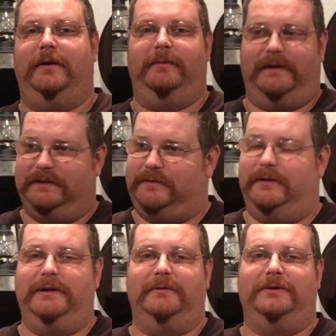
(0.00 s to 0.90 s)
but this turned
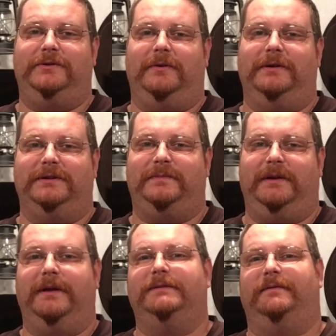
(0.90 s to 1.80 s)
into a short just
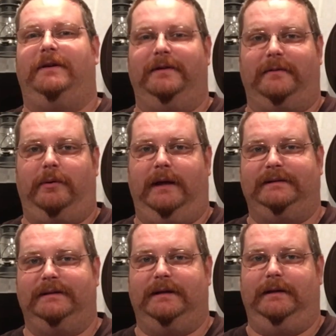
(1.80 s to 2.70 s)
because of all the
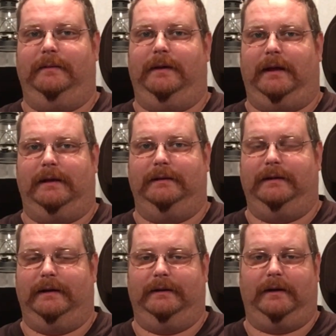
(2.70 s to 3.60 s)
complexity and
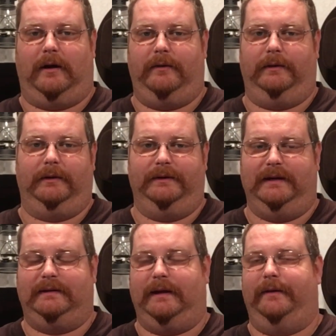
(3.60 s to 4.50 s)
all the little
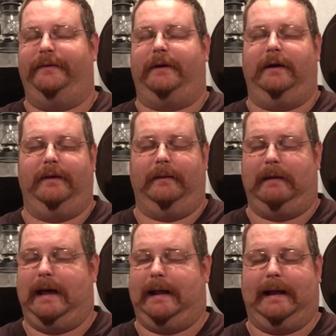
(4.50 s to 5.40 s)
details and all the
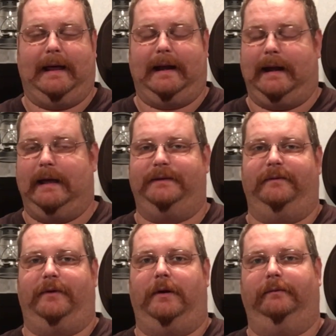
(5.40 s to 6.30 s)
ba-da-da-da-da's
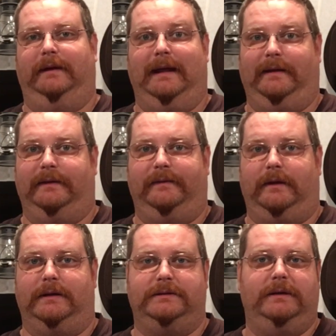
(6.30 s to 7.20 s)
involved getting this
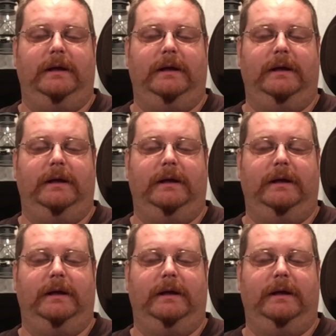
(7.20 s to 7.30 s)
finished.